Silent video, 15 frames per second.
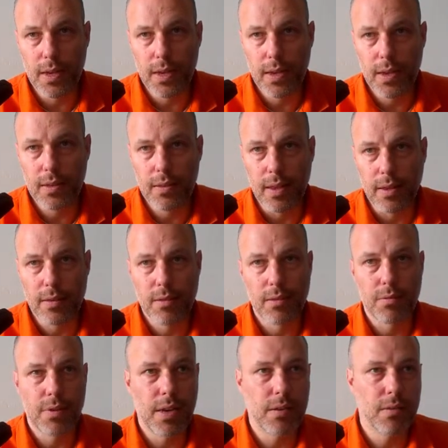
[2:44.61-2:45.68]
index
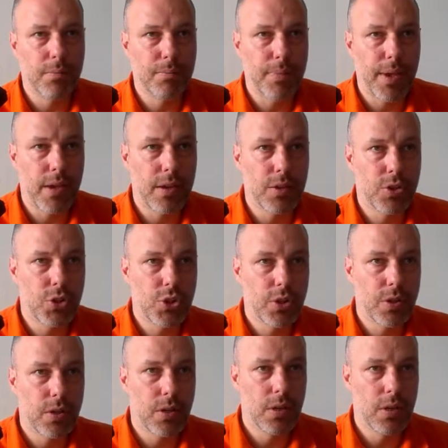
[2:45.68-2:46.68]
razor page,